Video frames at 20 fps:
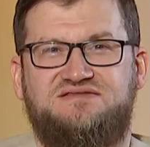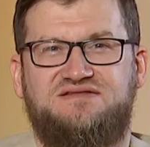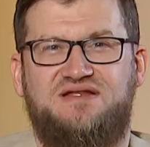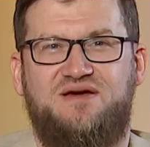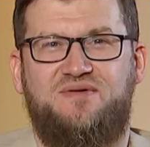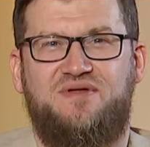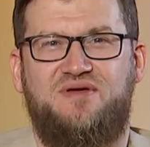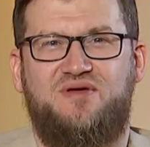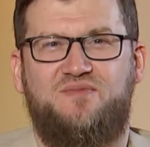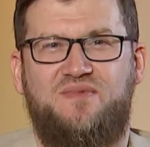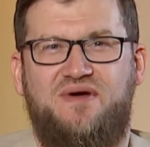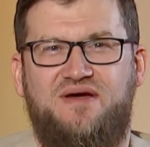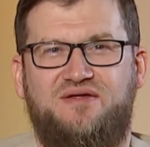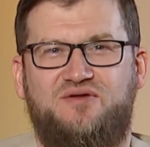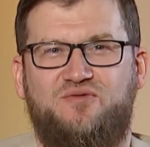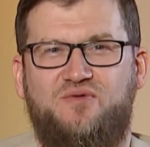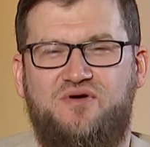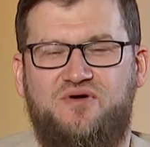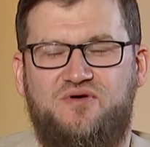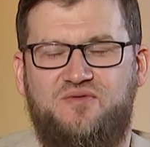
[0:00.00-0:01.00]
Assalamu alaikum
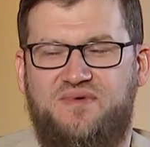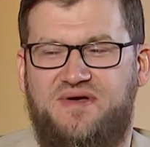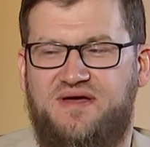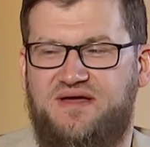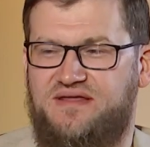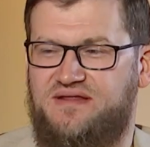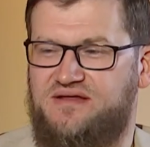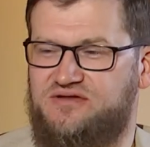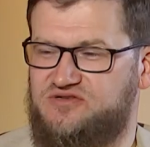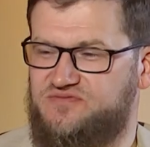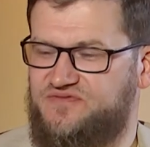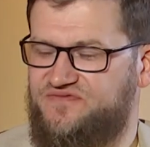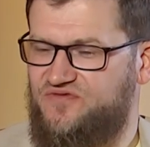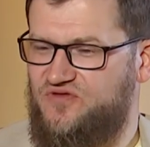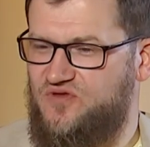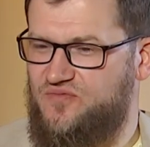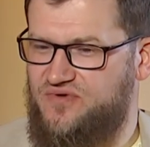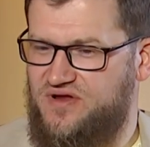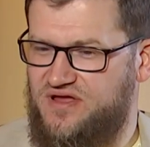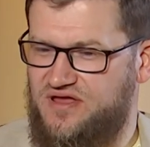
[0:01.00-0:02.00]
and welcome back. Now, just
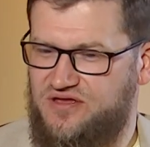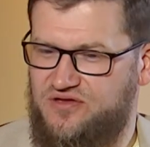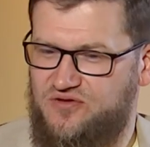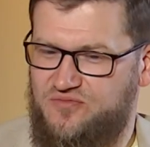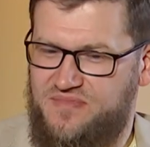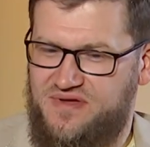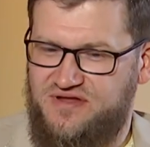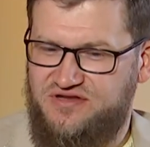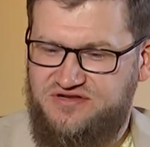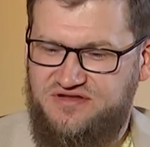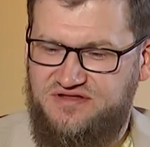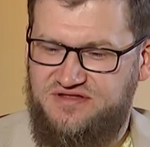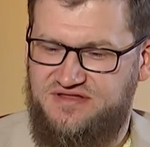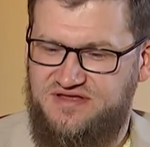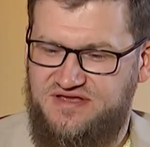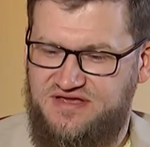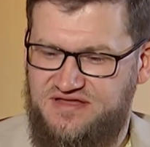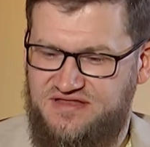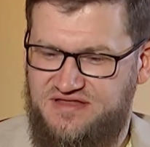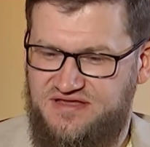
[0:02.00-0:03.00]
before the break, you
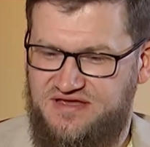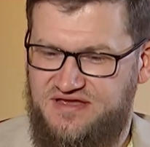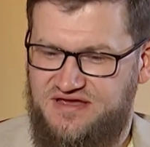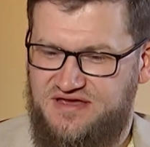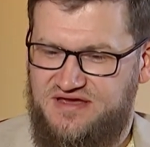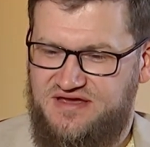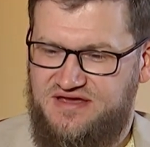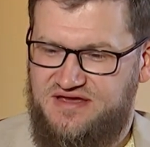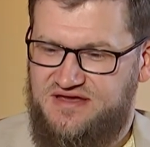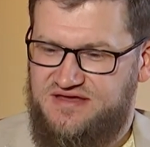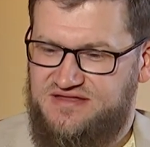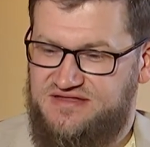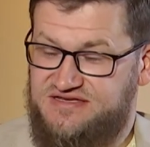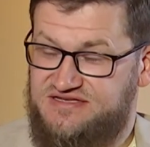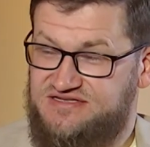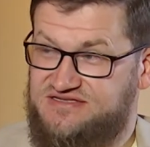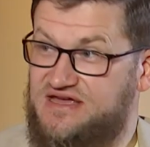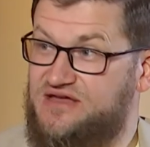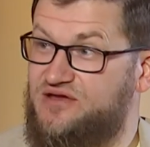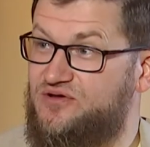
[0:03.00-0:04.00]
mentioned the
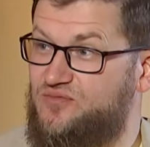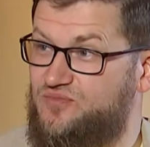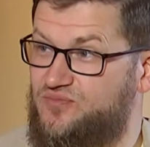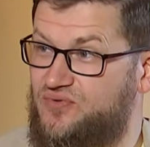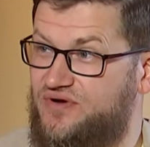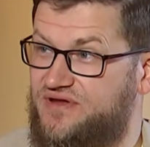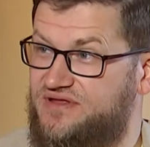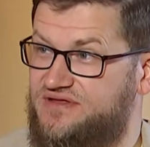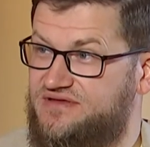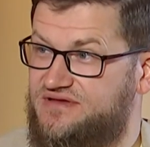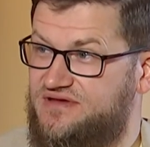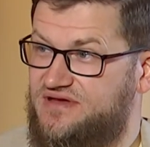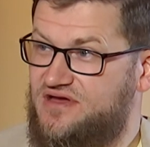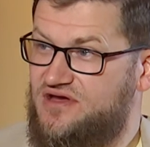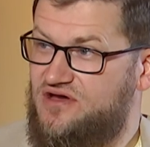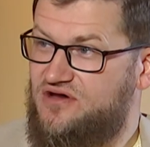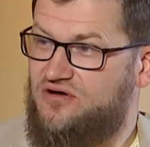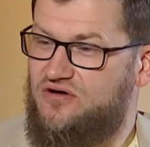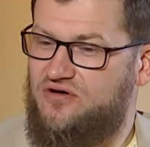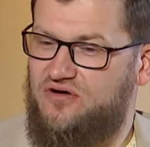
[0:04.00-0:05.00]
second point
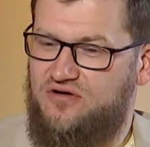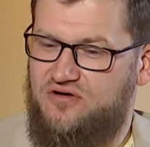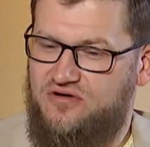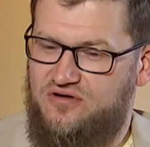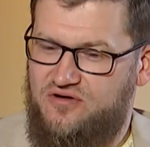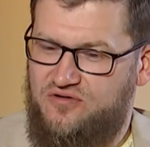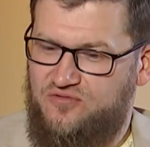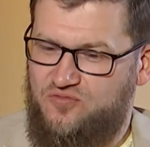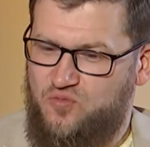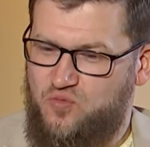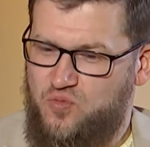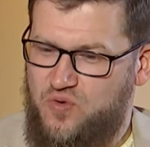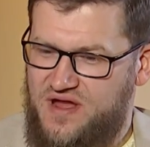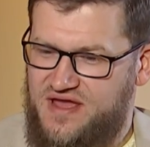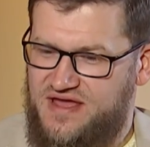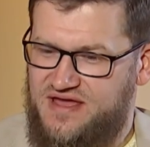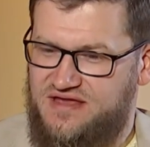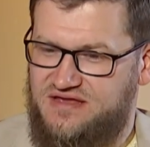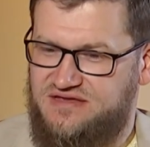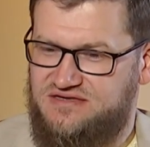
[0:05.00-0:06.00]
on
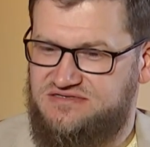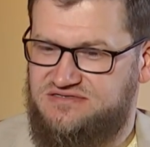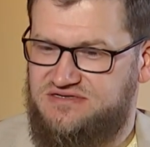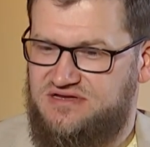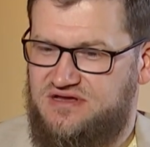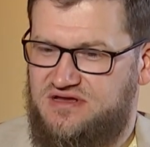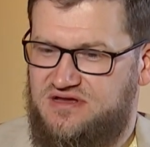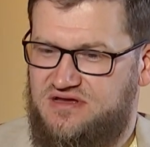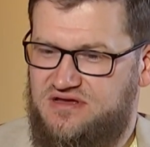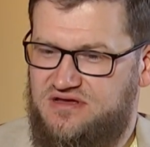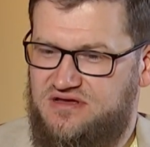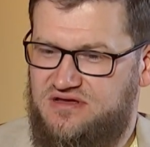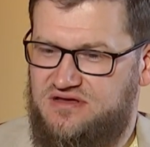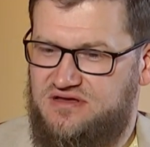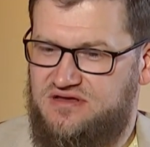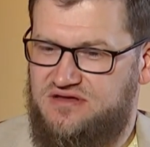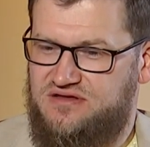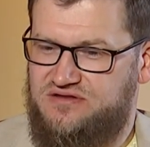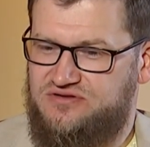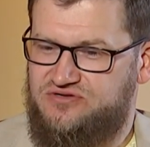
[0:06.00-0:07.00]
ways
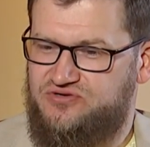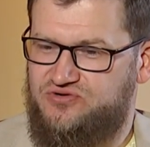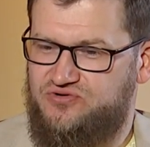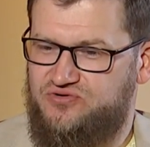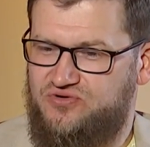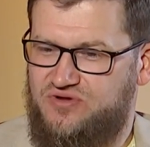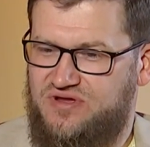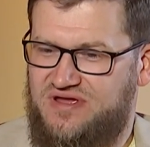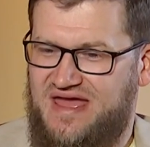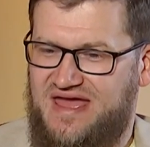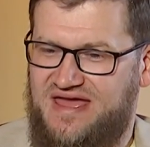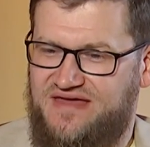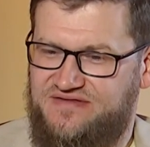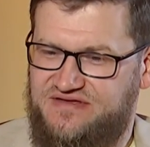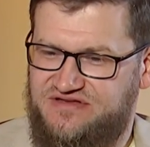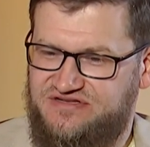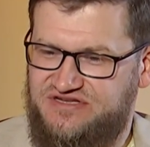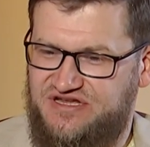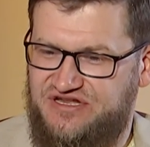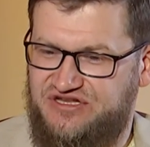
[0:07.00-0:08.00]
to
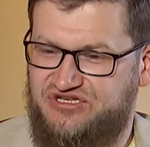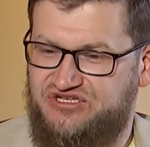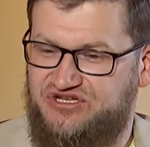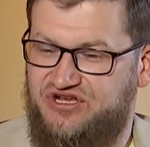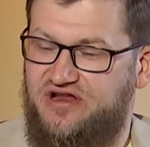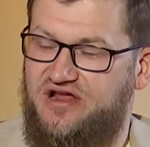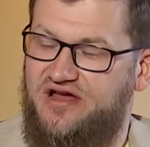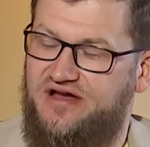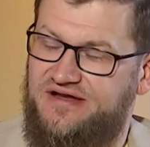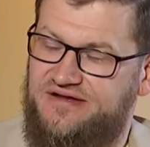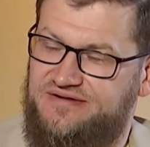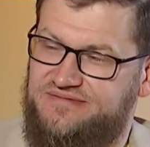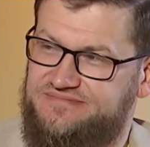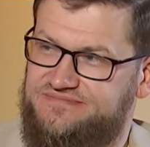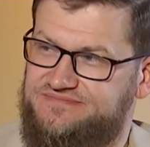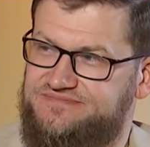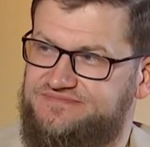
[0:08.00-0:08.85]
gain this inshirah.